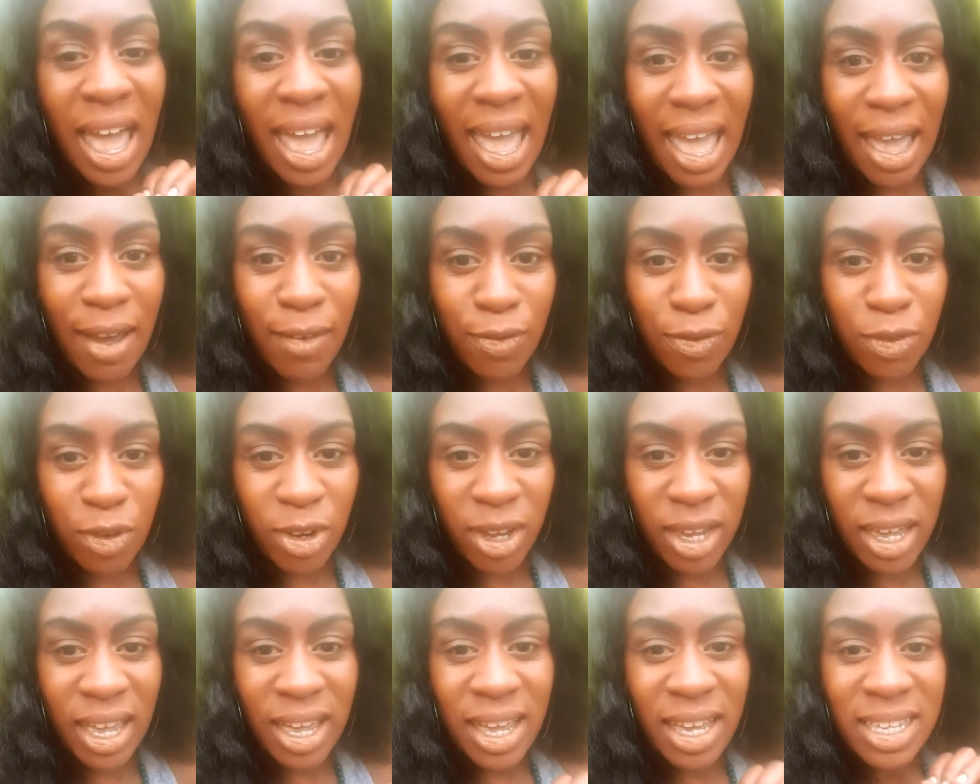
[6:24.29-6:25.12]

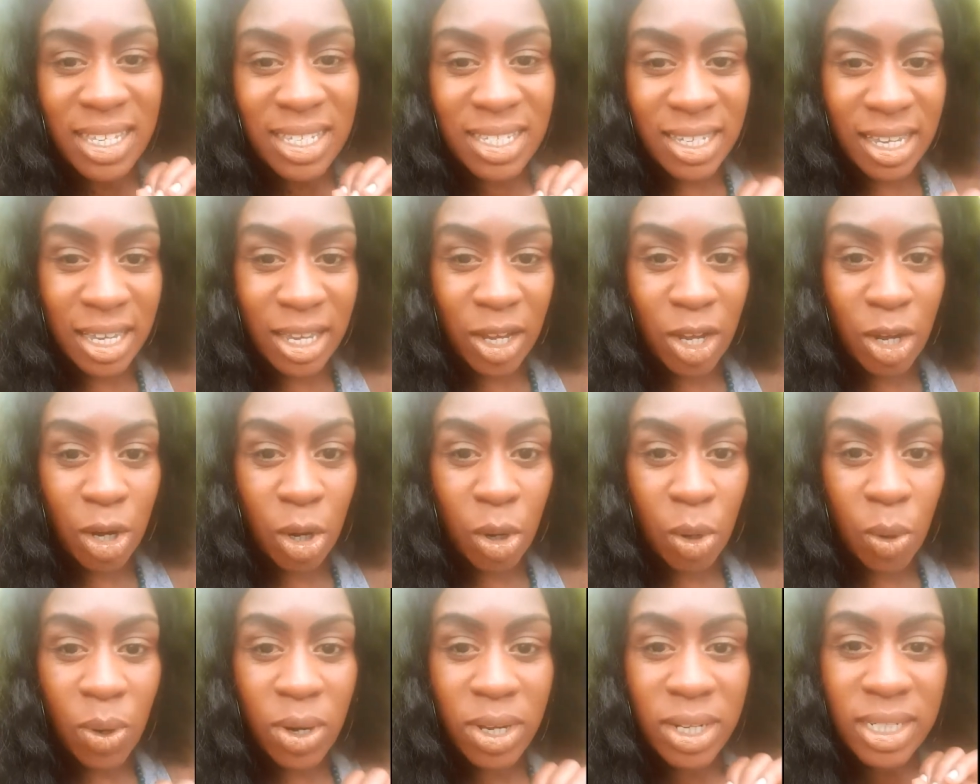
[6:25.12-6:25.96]
every
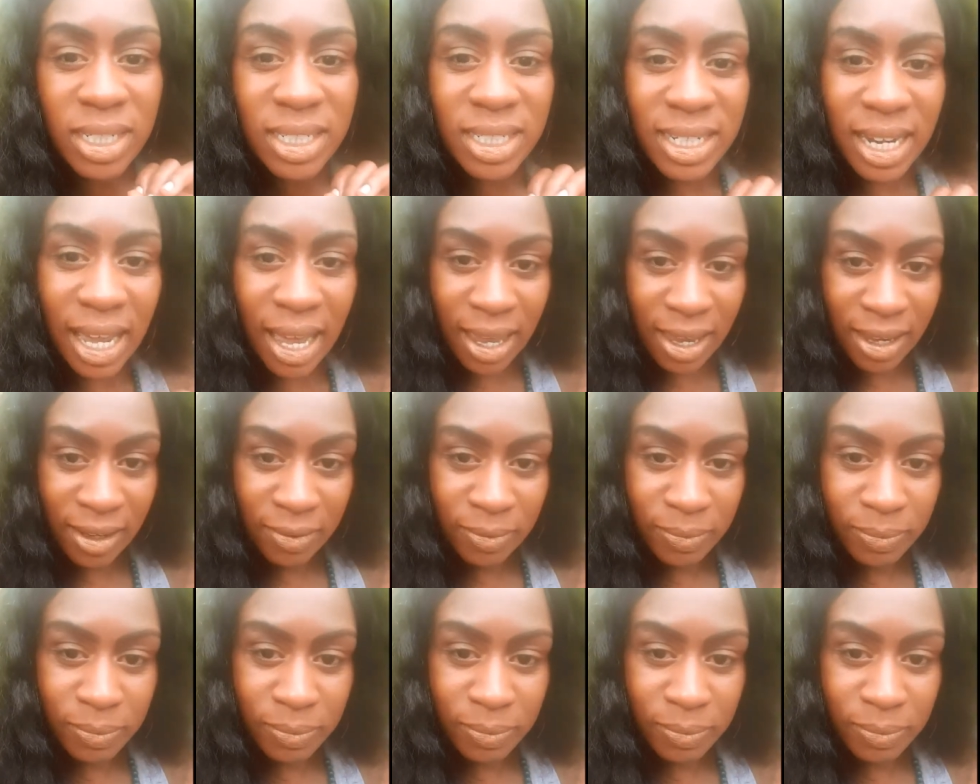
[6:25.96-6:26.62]
single day?